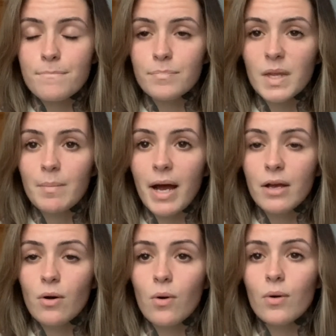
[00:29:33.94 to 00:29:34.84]
My
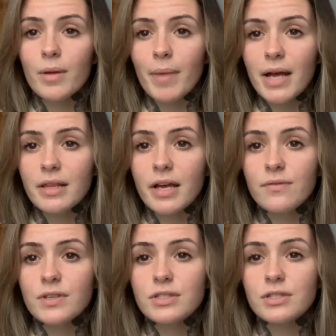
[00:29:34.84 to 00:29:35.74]
goal in my life
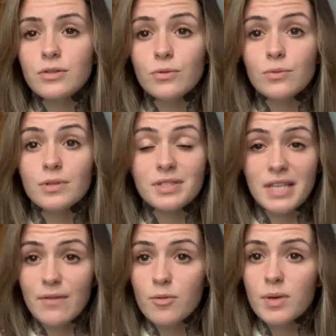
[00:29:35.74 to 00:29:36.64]
is to
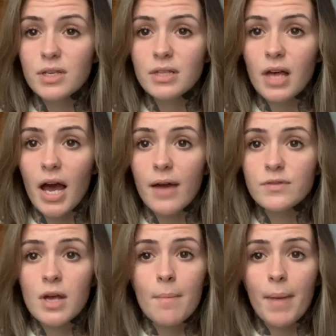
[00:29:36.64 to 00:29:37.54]
save 1 million lives
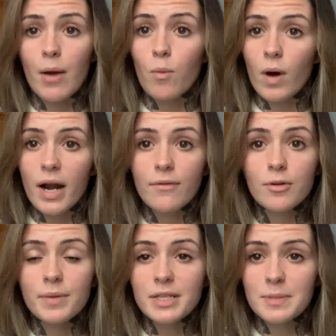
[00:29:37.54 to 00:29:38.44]
by whatever
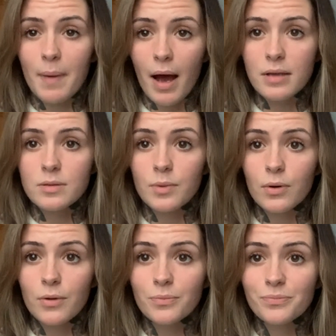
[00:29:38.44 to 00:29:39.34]
means
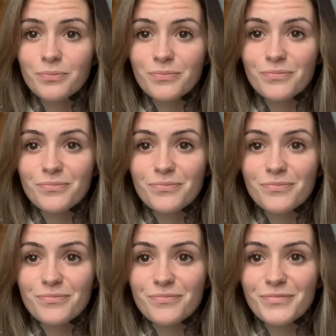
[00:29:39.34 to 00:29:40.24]
possible.
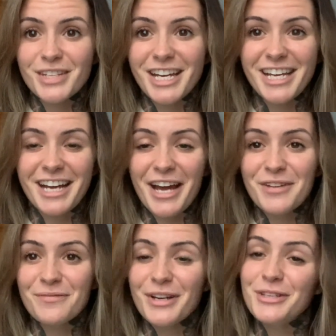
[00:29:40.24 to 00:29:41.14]
And I
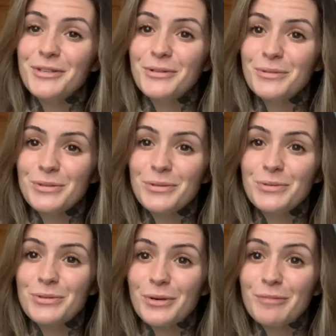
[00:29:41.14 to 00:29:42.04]
invite you to
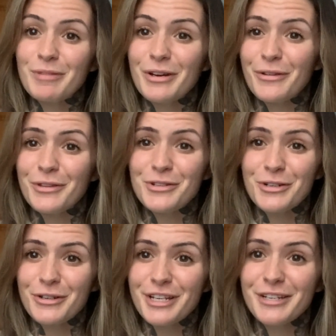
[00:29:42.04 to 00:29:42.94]
join me on the
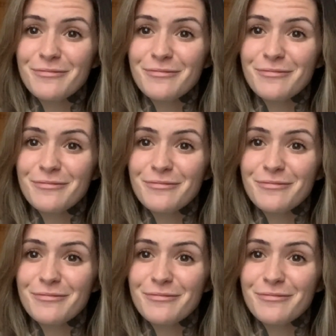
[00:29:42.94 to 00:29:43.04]
journey.